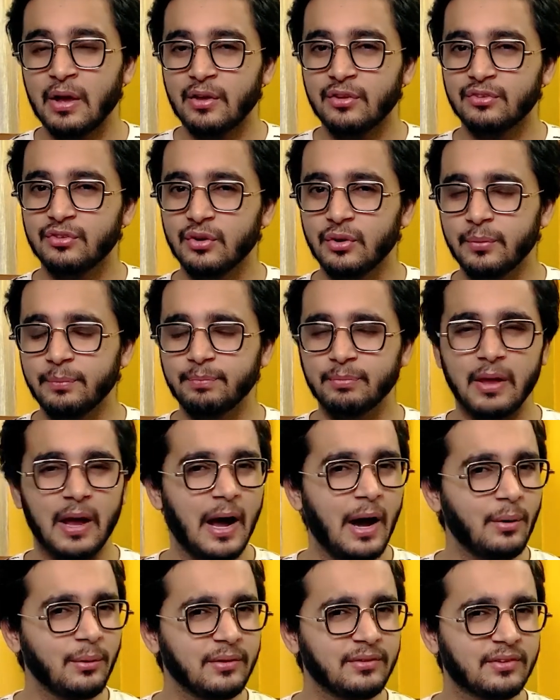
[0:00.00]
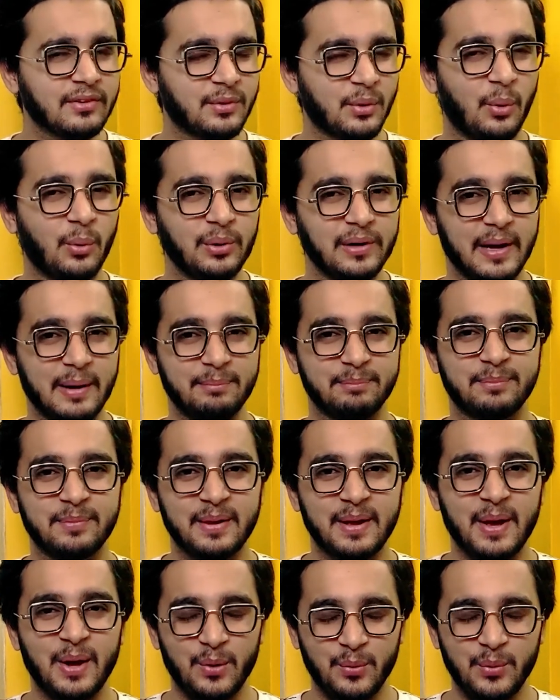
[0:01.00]
So how does it hold up?
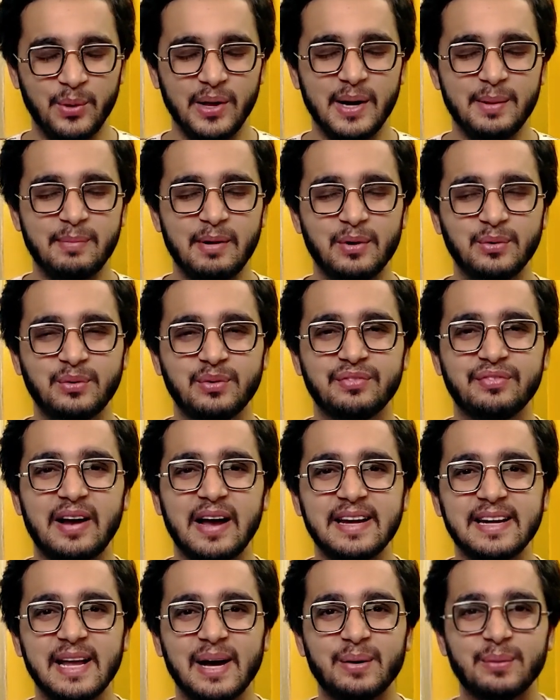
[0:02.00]
We're about to find